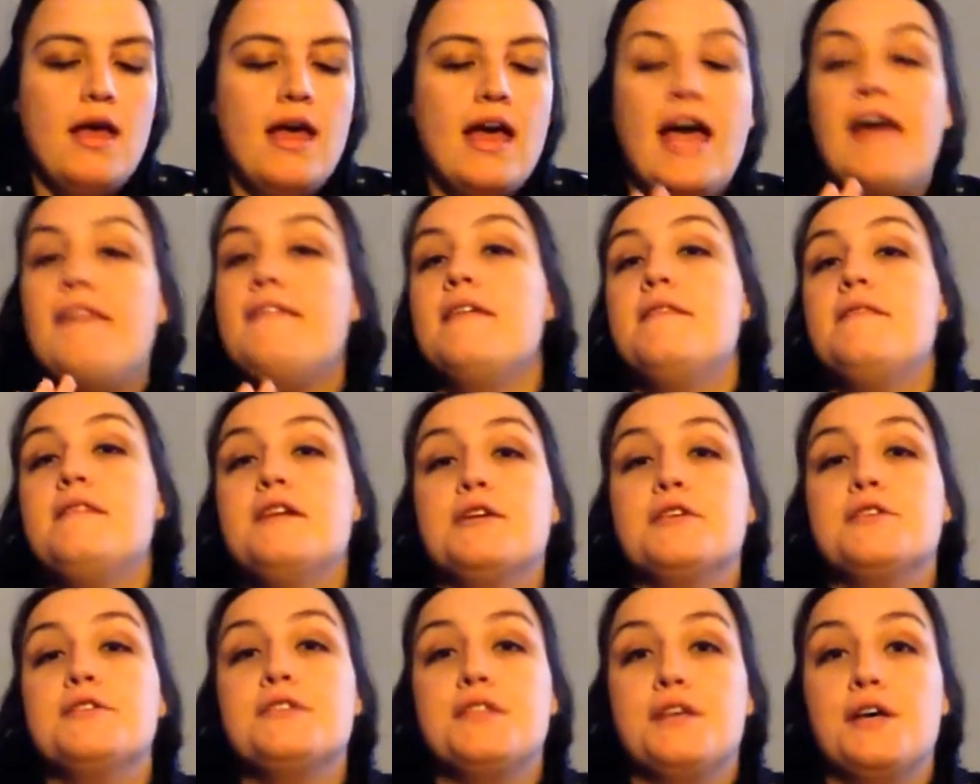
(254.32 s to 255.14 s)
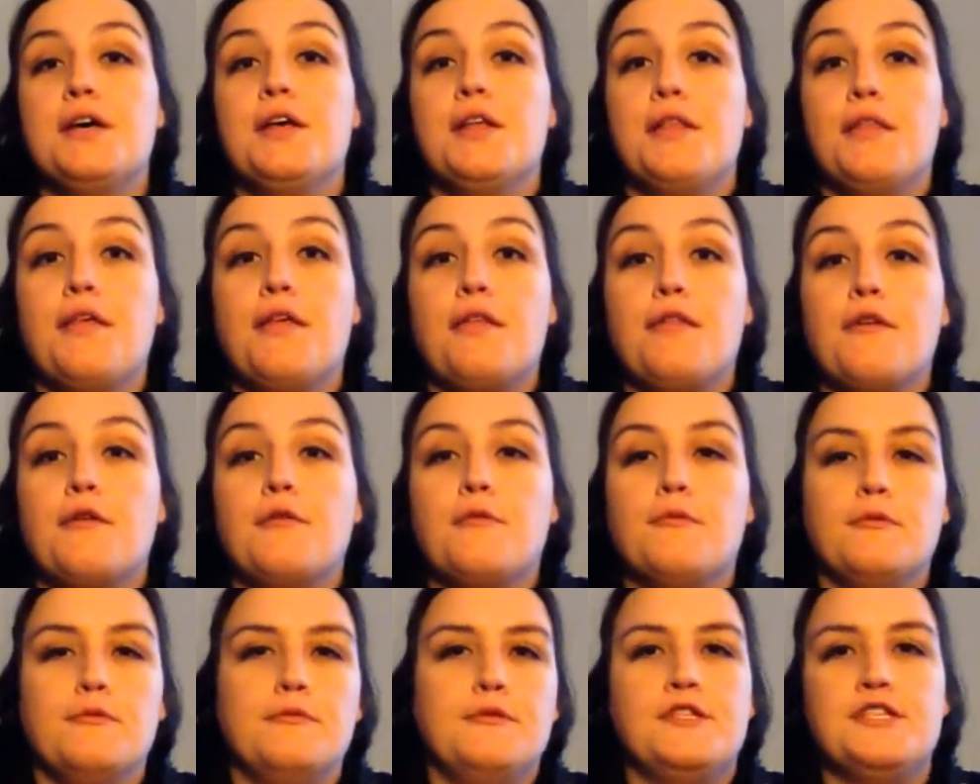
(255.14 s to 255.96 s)
And then there's the
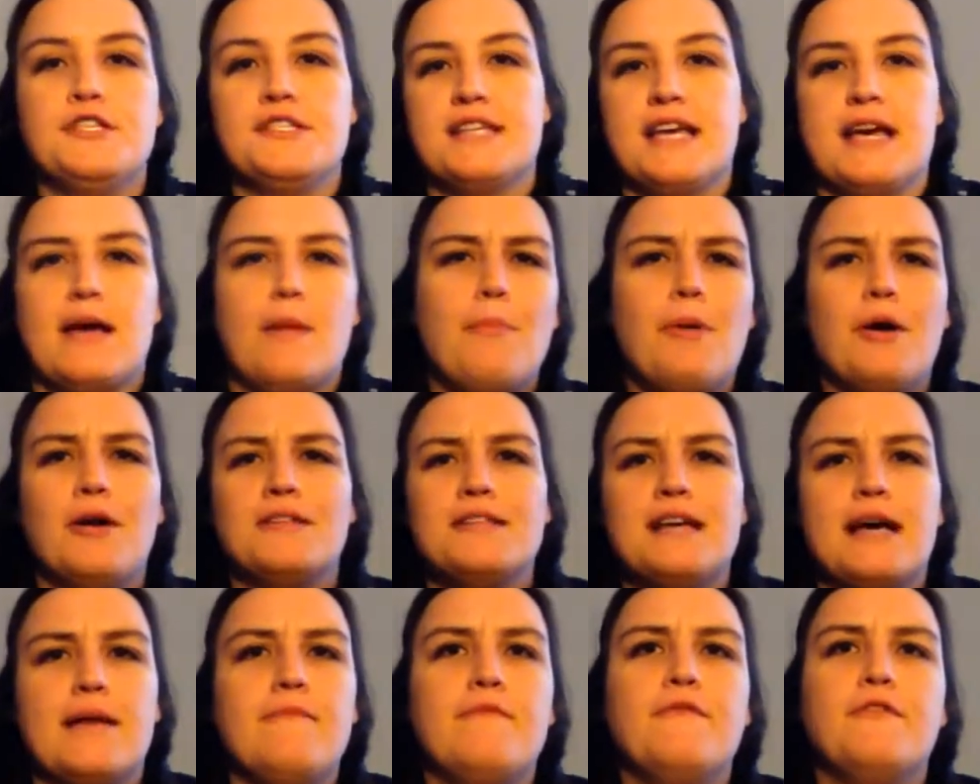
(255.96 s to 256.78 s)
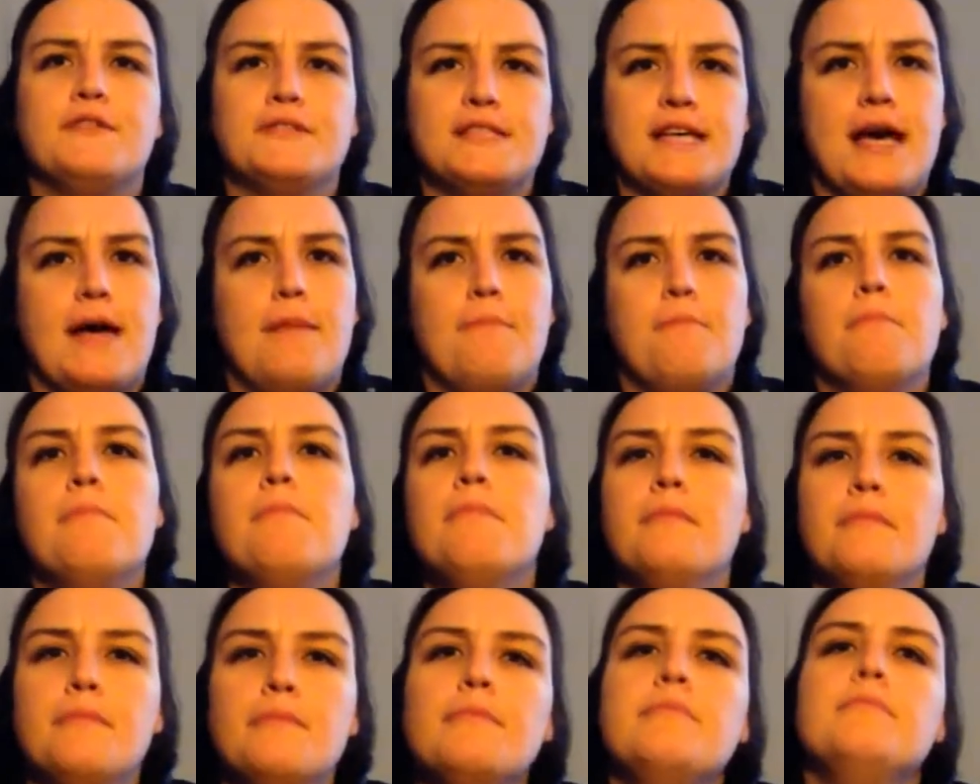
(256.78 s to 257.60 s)
third one, which is like a part-time, full-time
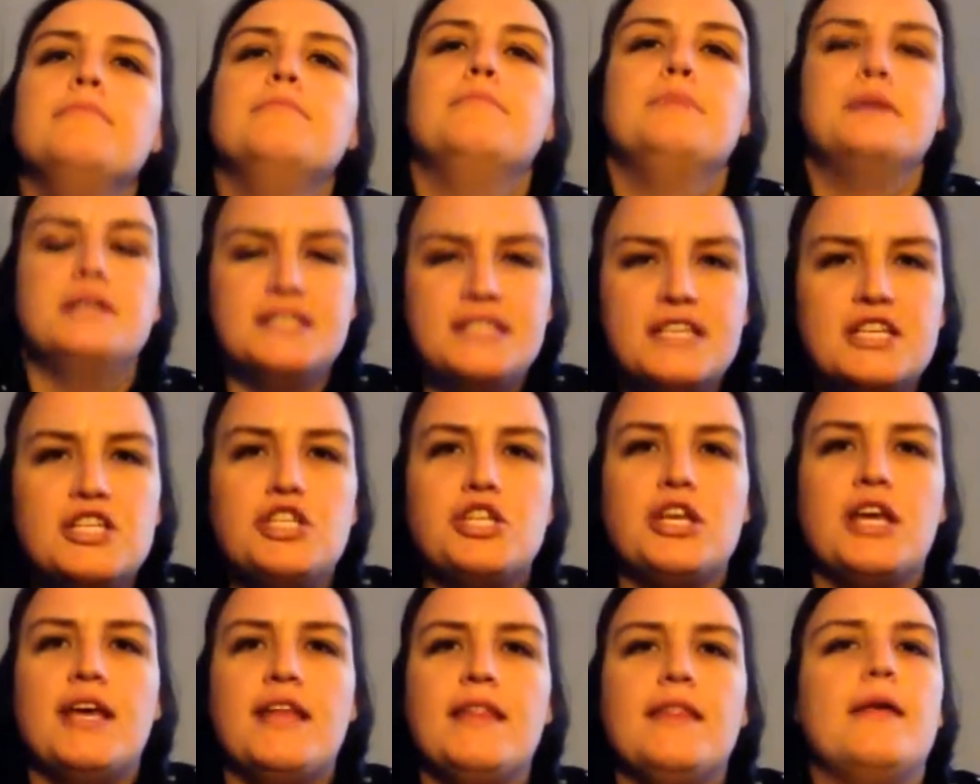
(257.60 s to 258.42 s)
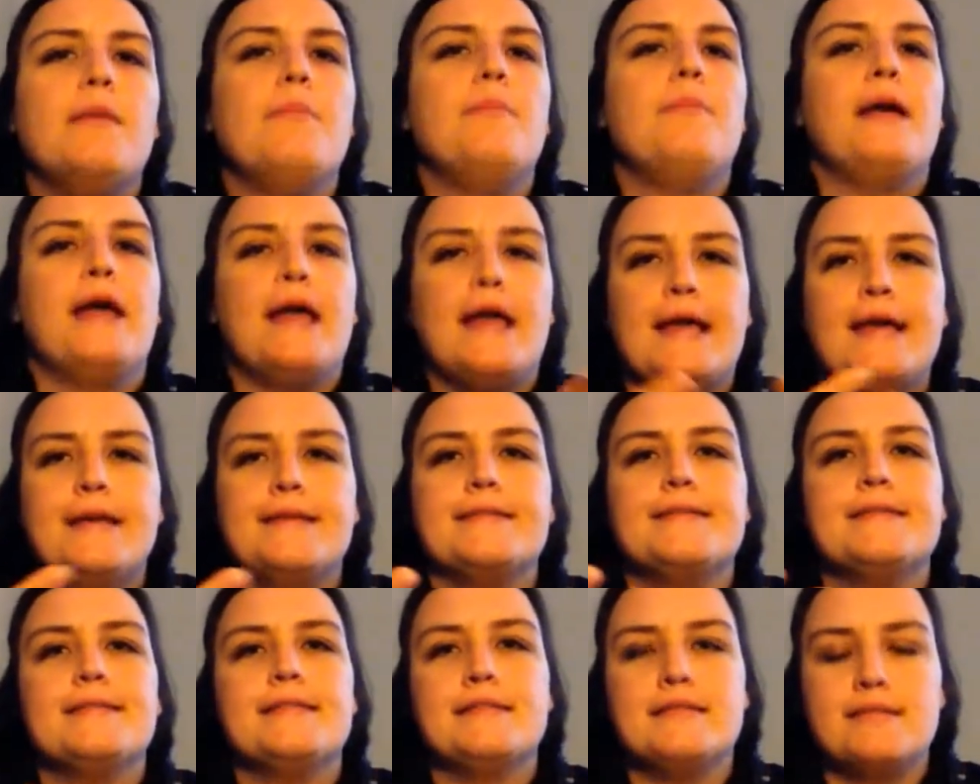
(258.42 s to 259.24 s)
position that
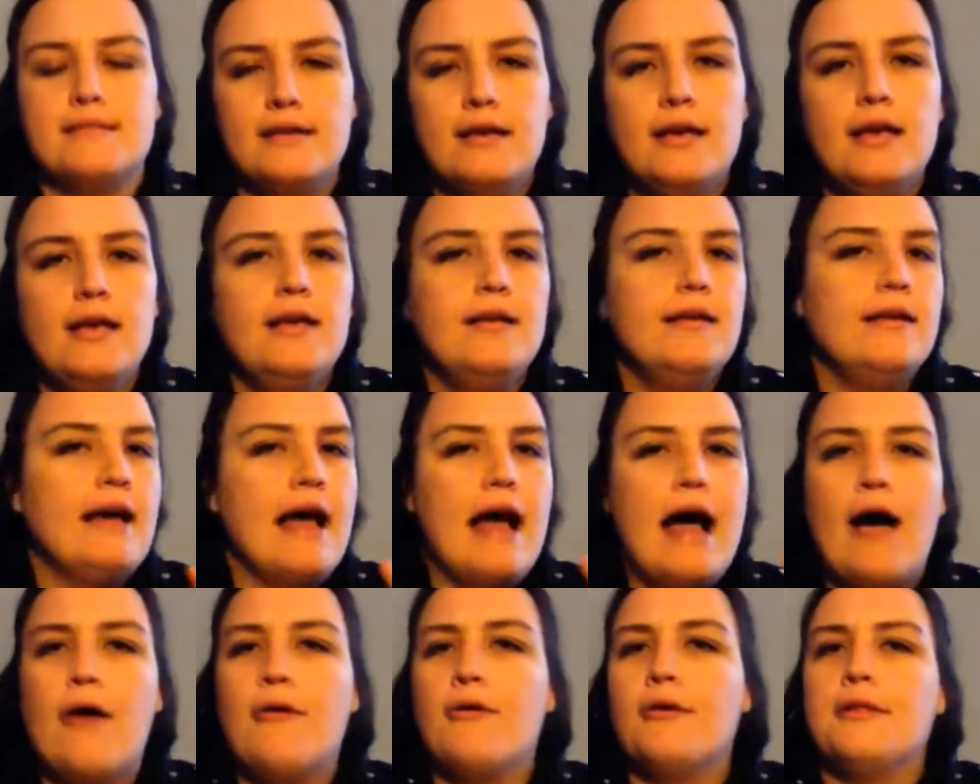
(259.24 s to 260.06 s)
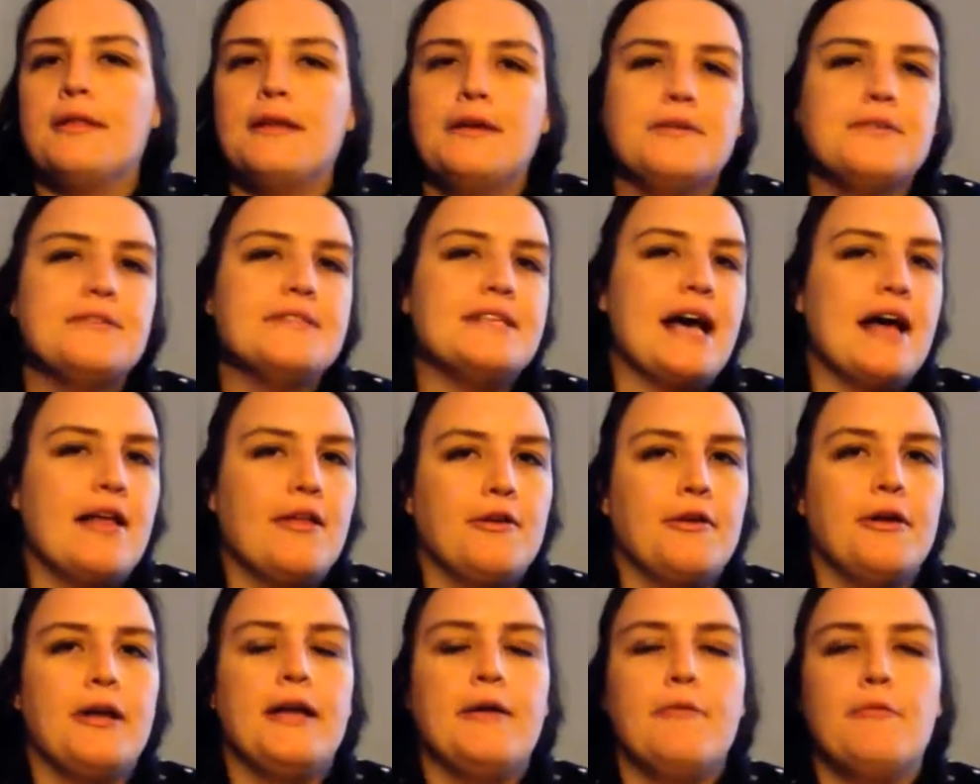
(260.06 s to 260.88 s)
pays hourly or
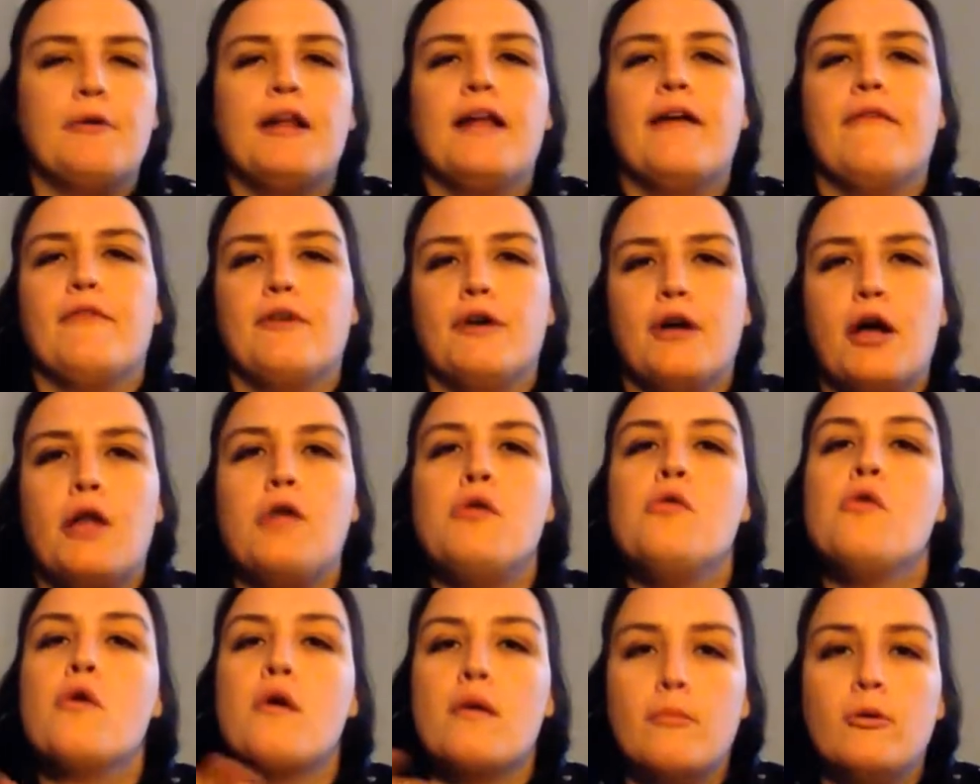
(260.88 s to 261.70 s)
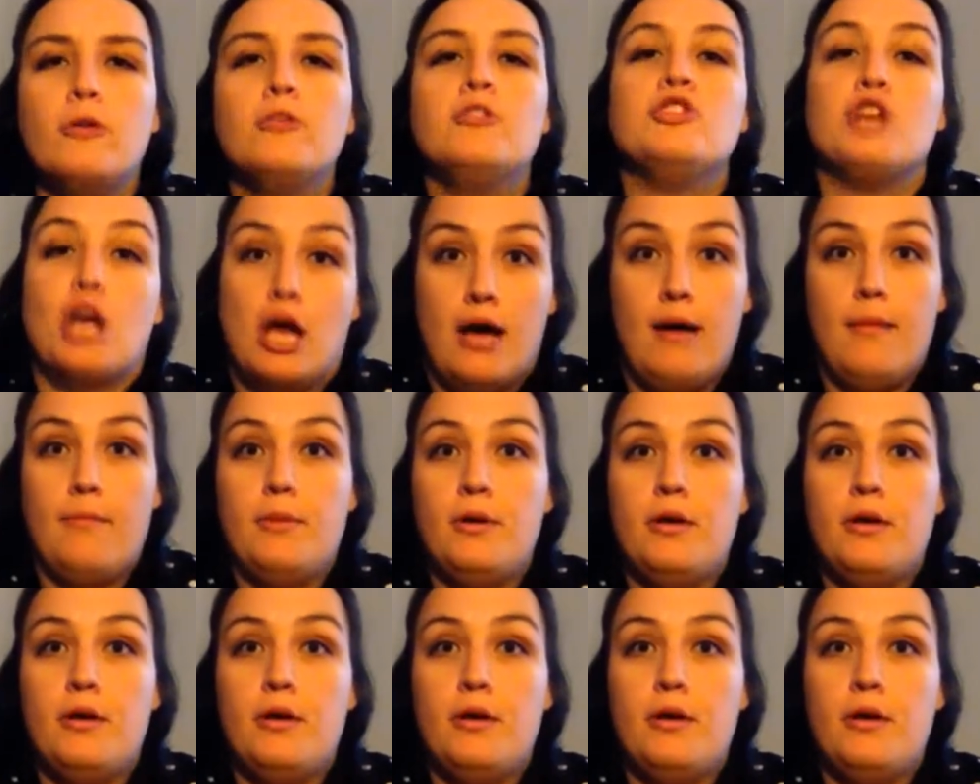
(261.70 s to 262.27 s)
salary, whatever, a normal job.